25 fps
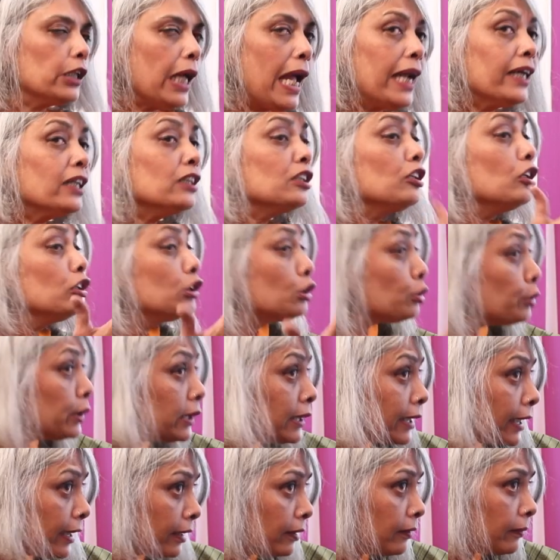And it's not
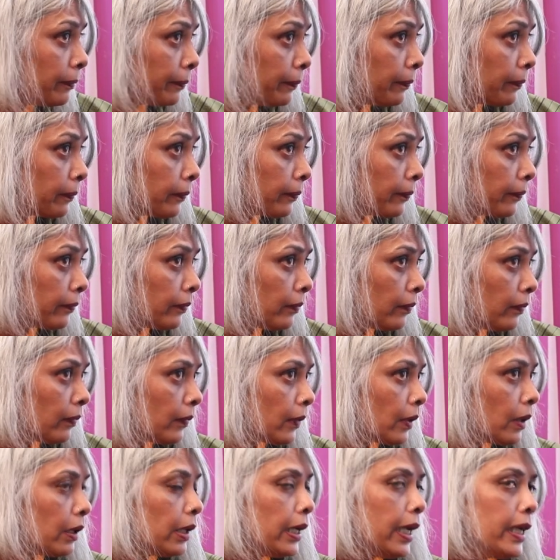suicide.
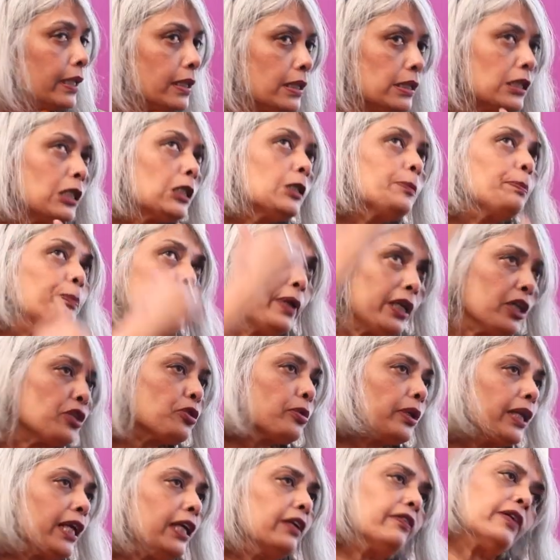It is a
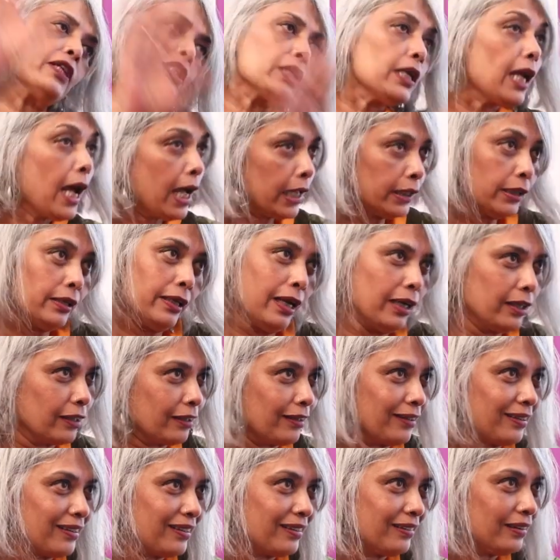spiritual elevation. Adu
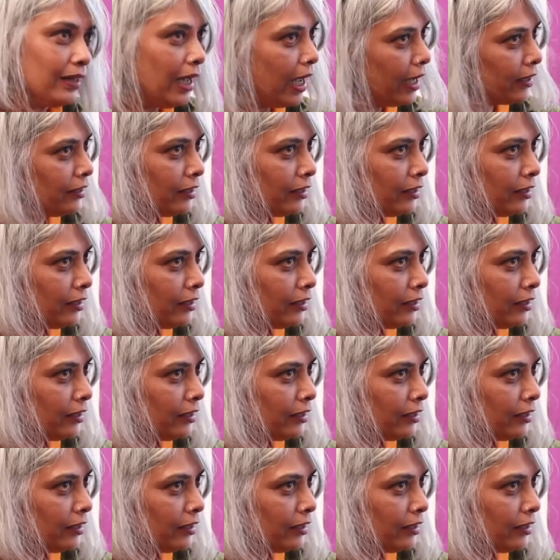nadakkudhu.